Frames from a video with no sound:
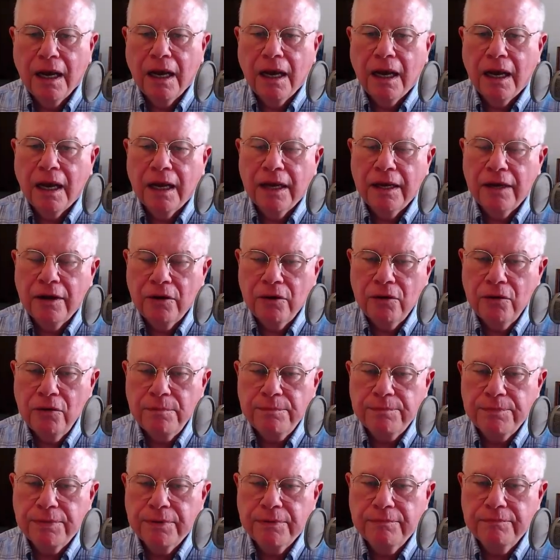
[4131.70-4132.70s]
I
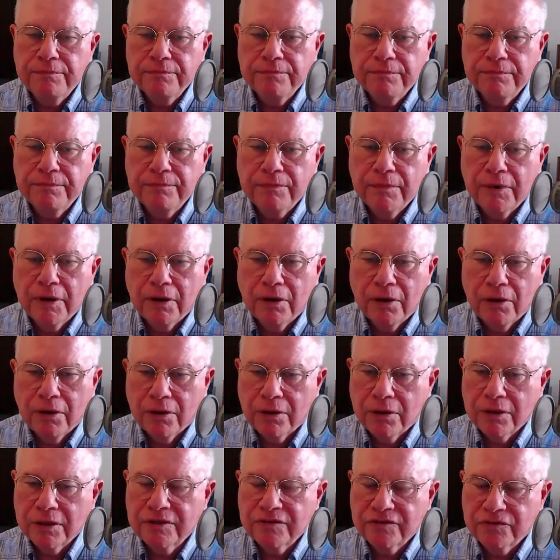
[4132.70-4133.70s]
hope
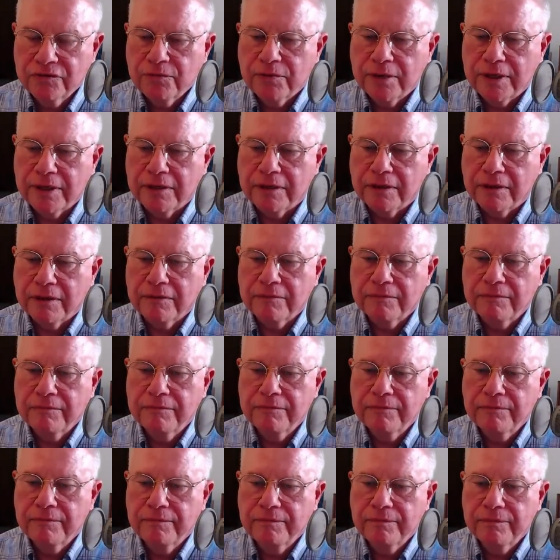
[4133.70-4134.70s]
all is well.
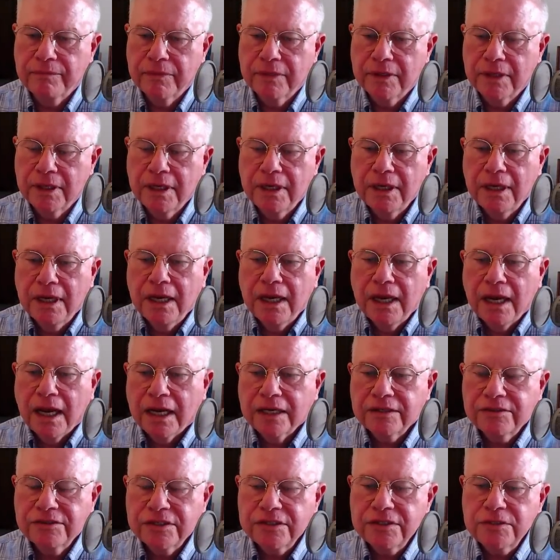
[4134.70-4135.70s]

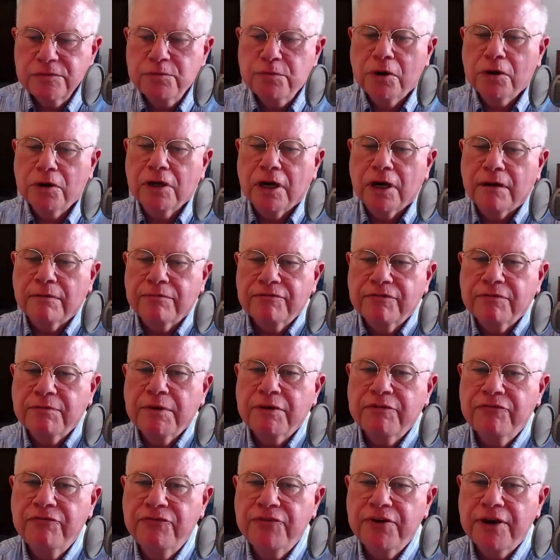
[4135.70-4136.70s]
I just woke up
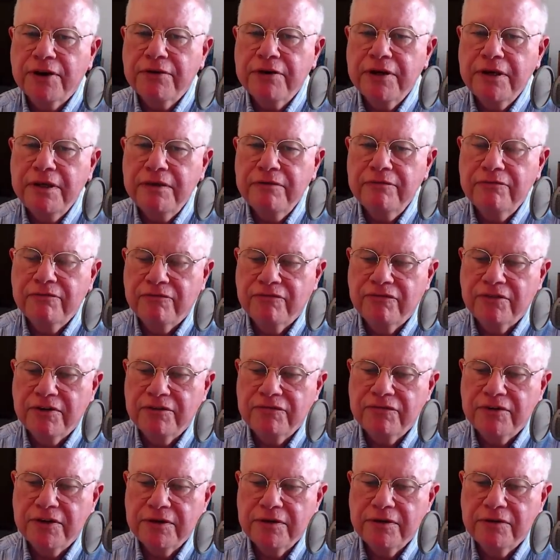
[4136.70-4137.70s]
from a very
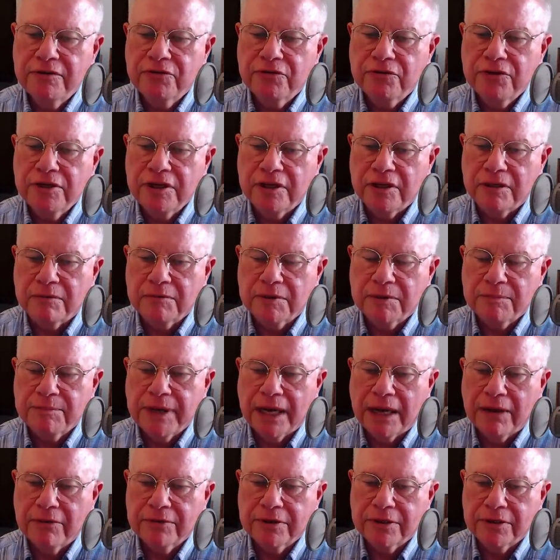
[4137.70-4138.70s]
vivid dream
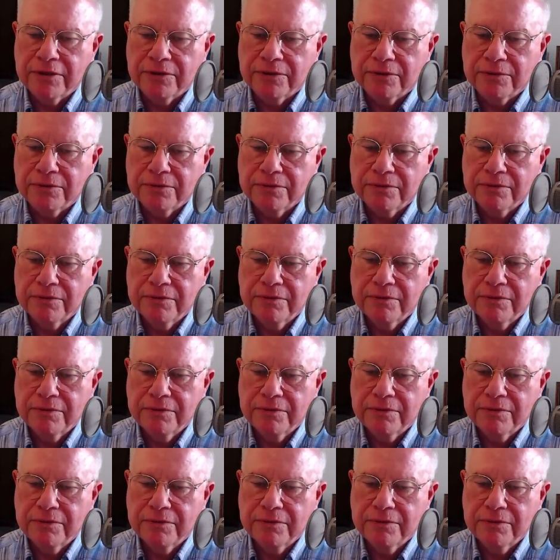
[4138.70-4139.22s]
about you.